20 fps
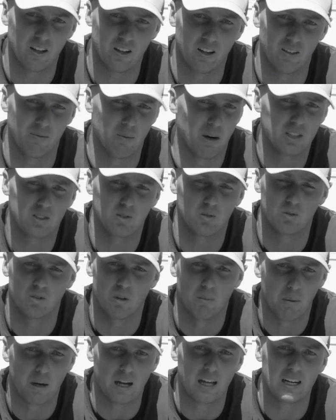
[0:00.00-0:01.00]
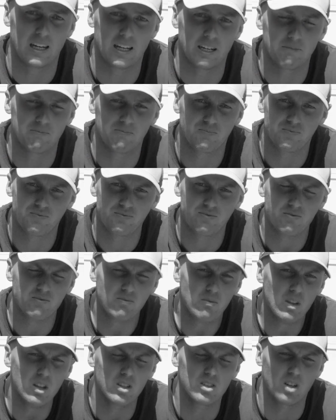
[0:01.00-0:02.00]
the muscles completely.
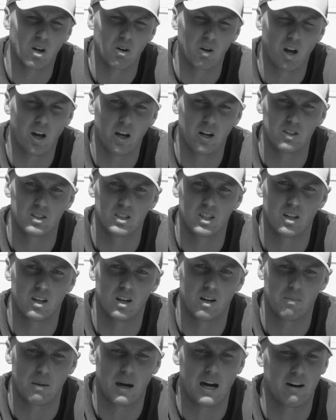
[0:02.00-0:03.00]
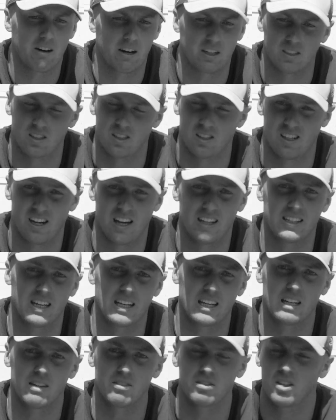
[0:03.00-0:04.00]
So going on to a power exercise like
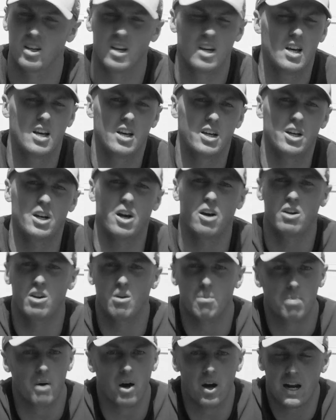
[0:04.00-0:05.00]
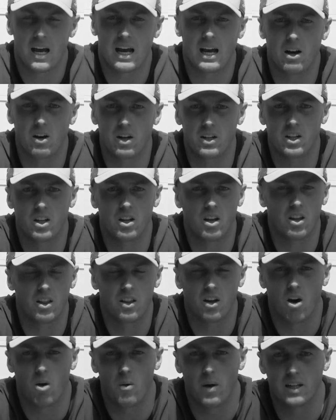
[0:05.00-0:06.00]
deadlifts, you're burnt out, and
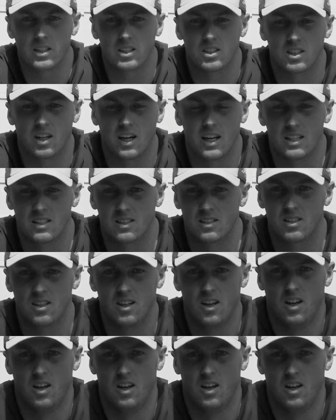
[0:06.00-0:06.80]
the whole exercise,